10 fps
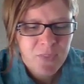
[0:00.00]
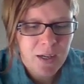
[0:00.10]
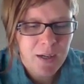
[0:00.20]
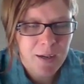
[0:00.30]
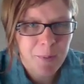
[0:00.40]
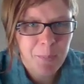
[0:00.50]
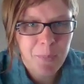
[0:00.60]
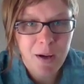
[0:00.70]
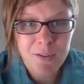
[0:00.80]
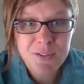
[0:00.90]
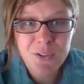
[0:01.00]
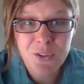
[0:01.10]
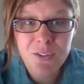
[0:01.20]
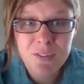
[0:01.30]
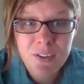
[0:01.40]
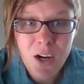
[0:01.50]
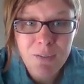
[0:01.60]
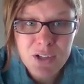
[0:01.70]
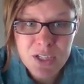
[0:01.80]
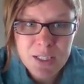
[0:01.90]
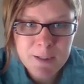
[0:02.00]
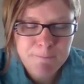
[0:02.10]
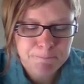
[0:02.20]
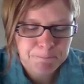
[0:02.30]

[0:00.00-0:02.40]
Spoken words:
on a certain cover sheet.